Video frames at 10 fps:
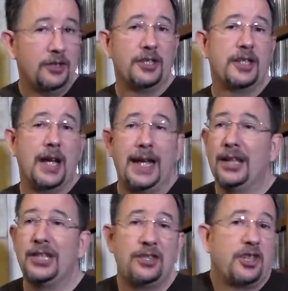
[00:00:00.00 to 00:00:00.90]
I
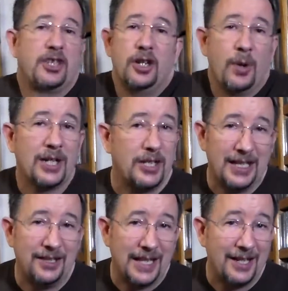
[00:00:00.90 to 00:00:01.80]
guess that's just a
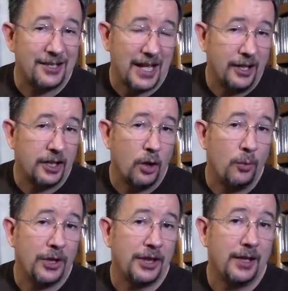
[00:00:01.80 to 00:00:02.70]
direction they decided to go
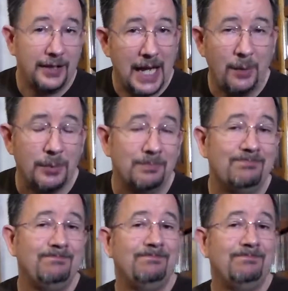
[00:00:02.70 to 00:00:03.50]
with the album.